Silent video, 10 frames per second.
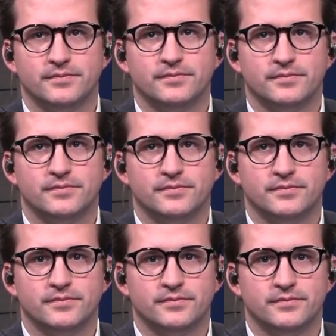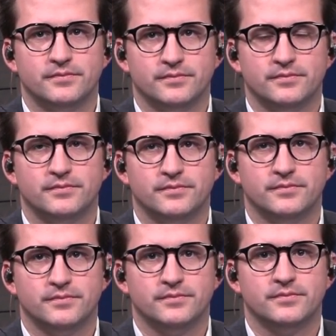
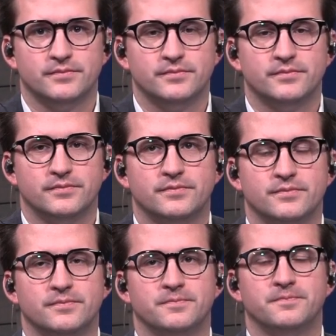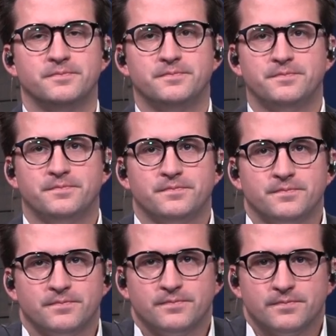
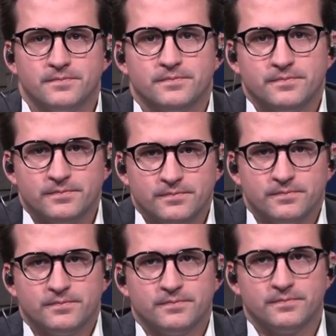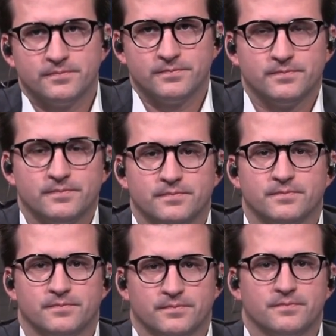
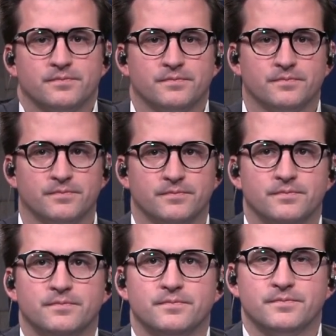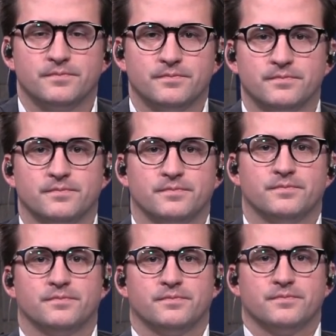
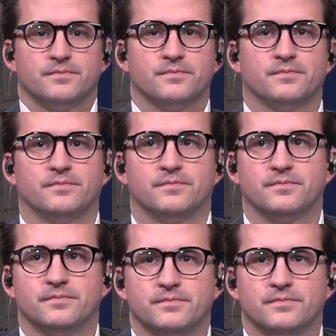(silent)